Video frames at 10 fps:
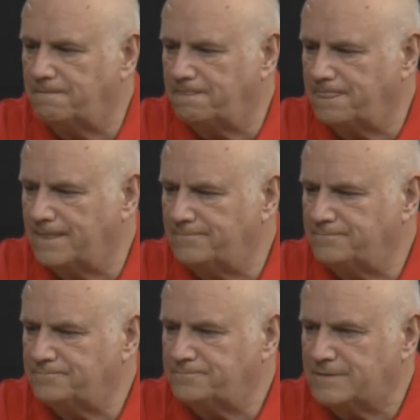
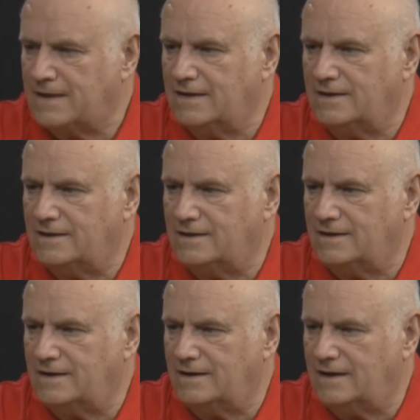(no one is talking)